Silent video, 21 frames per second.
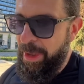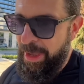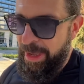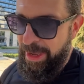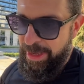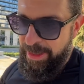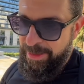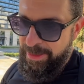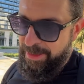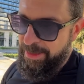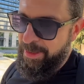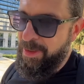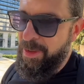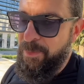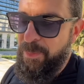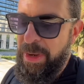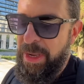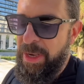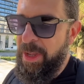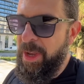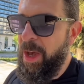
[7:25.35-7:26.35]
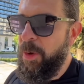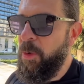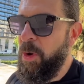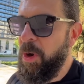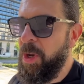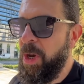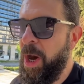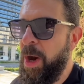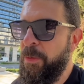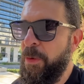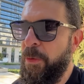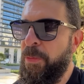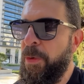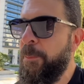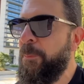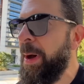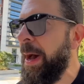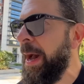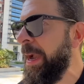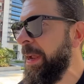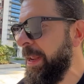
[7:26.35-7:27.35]
and the media will cover for
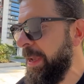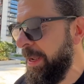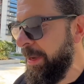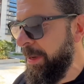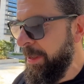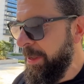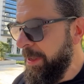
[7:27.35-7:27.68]
Biden.